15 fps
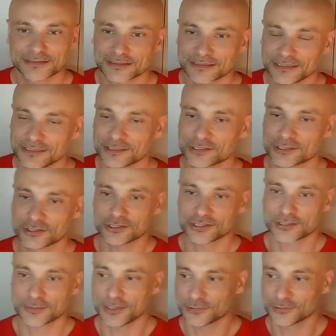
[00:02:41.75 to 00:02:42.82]
great
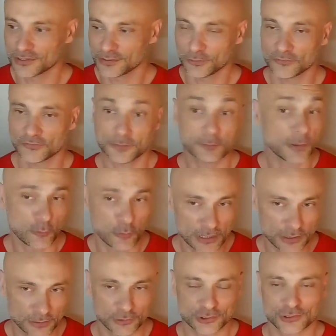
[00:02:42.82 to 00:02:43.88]
choice about the movie, but
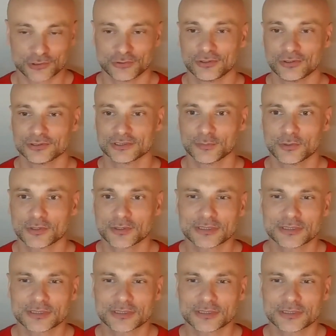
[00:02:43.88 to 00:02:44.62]
well, also on the book.